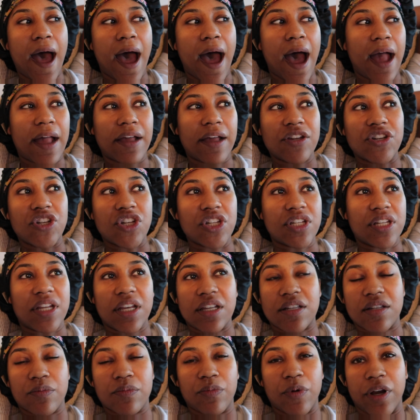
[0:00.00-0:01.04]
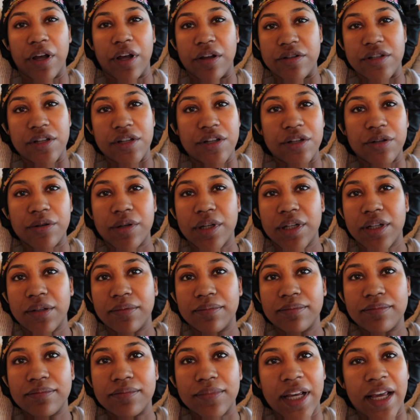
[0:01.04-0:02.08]
I could just get someone else to do it.
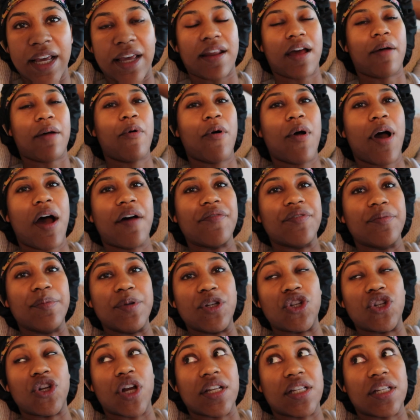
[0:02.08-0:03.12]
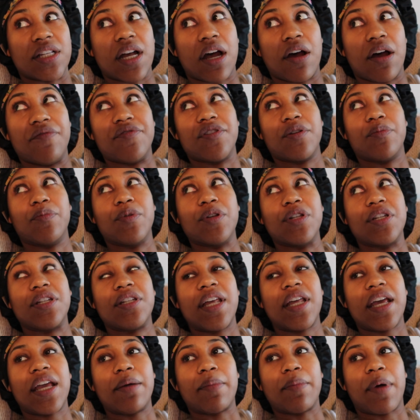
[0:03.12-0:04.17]
And I won't have to be stressed out if someone's
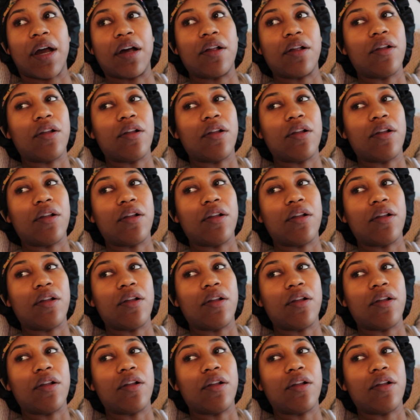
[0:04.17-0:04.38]
taking my